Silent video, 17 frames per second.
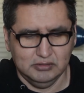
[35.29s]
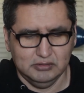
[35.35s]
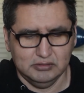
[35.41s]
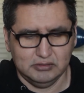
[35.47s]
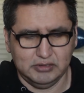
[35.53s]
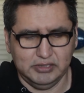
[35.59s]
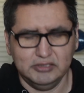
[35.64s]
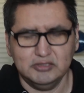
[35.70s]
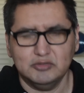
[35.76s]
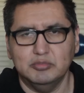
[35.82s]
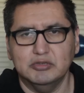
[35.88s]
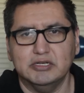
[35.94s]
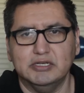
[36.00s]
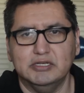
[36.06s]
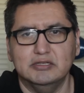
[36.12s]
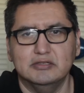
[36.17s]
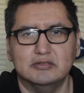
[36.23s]
today's
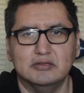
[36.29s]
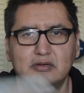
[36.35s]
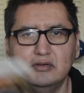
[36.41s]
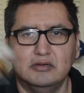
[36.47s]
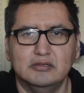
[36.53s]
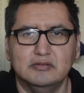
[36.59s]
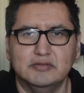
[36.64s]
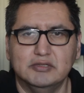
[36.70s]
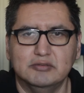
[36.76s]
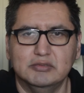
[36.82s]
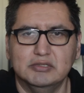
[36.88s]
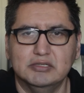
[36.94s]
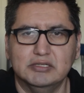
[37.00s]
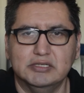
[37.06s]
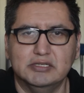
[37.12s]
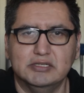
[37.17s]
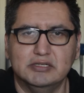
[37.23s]
book is All of the
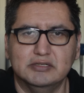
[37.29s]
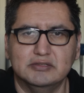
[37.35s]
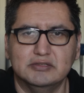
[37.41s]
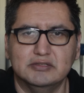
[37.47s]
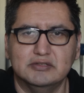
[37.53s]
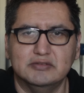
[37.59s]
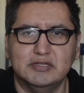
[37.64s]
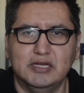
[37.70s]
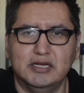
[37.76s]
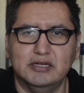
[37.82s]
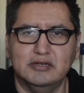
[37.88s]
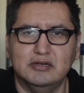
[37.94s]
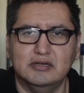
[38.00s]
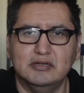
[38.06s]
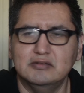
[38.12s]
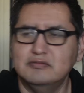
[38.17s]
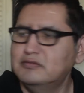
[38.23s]
Real Indians Died
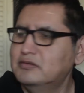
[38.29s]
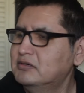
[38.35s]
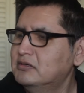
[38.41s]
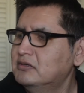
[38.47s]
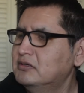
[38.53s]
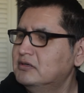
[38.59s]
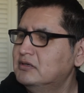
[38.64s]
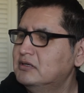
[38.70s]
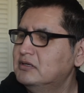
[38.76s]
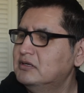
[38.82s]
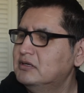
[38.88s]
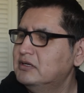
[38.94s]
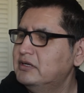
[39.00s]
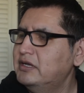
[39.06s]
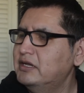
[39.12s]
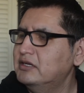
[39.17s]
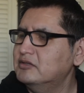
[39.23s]
Off
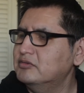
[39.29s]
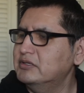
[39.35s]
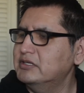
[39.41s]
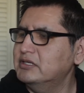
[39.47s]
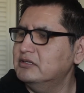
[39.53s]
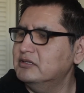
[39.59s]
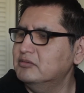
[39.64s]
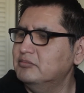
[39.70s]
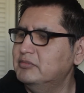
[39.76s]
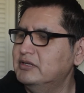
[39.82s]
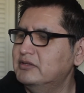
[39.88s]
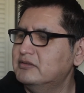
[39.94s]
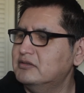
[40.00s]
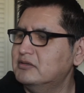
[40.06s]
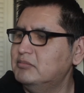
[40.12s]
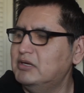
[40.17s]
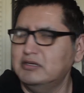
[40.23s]
and 20 Other
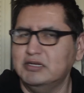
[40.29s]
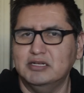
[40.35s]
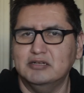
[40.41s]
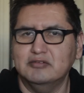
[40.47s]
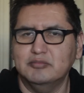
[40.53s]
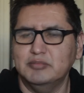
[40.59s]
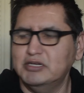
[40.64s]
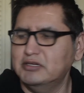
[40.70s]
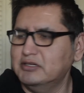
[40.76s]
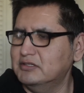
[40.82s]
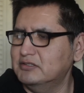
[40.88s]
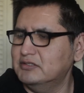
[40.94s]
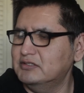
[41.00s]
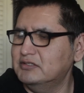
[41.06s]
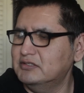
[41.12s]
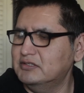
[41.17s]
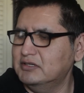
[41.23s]
Myths About Native Americans.
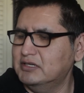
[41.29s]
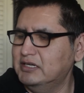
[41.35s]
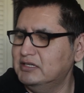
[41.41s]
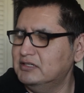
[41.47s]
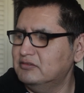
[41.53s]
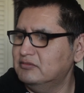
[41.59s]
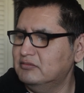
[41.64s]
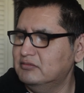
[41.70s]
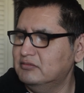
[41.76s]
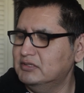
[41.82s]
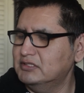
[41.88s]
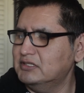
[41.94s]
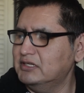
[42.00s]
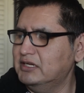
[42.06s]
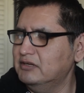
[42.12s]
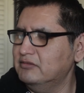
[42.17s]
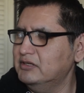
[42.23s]
This is again, once
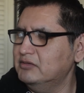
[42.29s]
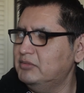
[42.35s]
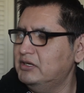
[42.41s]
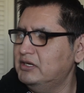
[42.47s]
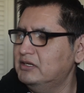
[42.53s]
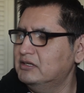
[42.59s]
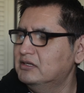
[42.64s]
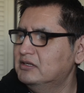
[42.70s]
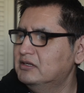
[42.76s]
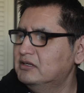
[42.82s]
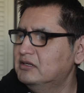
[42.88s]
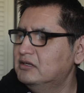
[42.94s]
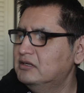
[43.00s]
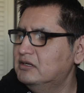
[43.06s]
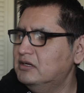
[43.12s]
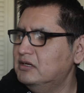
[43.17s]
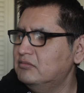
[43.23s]
again, written by
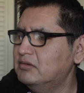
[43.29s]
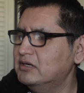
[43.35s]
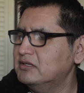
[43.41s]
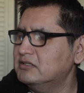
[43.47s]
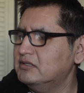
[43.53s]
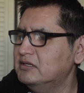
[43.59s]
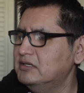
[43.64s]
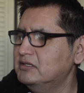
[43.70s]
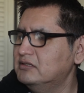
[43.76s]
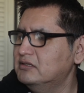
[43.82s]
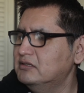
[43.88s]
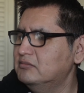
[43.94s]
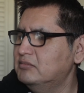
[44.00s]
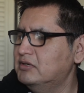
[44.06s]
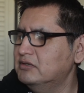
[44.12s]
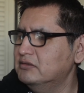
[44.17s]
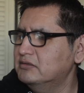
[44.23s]
Roxanne
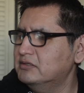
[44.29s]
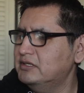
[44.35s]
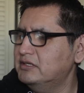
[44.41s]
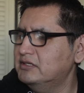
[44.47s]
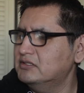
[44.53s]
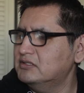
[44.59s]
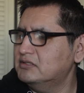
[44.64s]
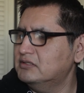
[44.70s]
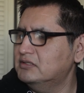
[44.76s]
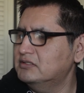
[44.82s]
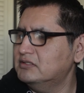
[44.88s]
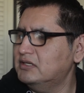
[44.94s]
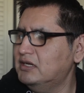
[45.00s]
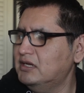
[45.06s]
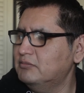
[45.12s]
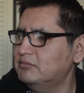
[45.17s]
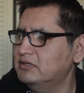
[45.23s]
Dunbar-Ortiz, this
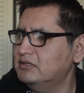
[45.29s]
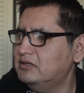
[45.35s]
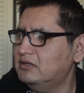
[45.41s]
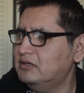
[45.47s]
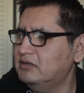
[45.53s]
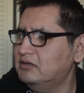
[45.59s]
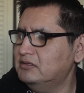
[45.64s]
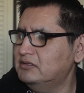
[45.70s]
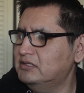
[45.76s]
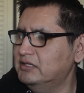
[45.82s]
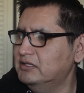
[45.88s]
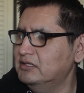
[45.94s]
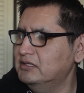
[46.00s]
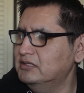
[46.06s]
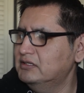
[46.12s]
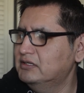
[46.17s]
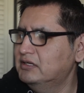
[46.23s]
time with
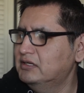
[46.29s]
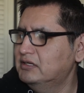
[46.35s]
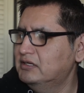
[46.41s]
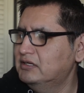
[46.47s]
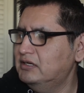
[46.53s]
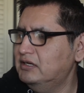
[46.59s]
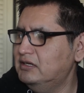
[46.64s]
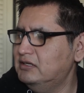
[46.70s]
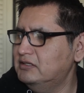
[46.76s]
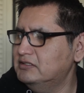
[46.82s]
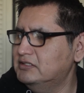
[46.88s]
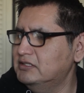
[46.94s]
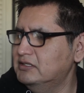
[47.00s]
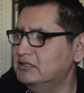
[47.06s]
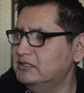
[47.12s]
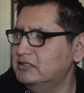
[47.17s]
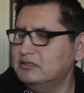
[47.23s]
Dina
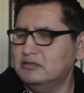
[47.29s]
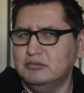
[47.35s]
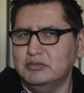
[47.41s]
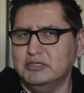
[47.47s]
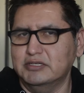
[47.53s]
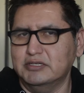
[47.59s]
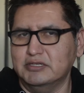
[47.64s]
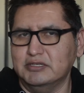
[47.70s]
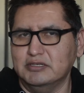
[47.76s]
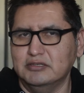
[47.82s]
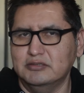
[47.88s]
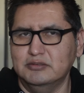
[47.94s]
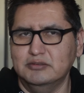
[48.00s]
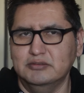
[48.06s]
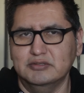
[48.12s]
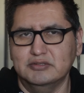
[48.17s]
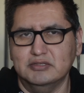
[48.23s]
Gilio-Whitaker,
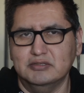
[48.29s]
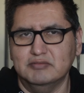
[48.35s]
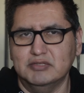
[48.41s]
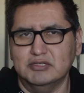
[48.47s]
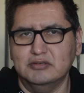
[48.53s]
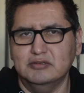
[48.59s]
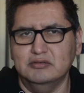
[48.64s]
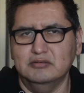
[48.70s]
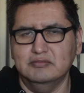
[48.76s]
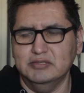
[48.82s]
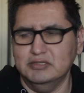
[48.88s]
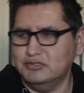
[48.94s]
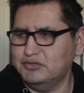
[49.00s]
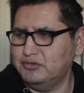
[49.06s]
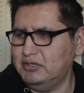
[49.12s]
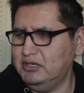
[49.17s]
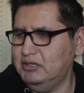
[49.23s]
who is of the Colville
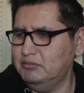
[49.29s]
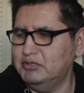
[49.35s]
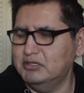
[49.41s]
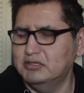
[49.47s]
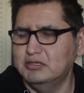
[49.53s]
tribe.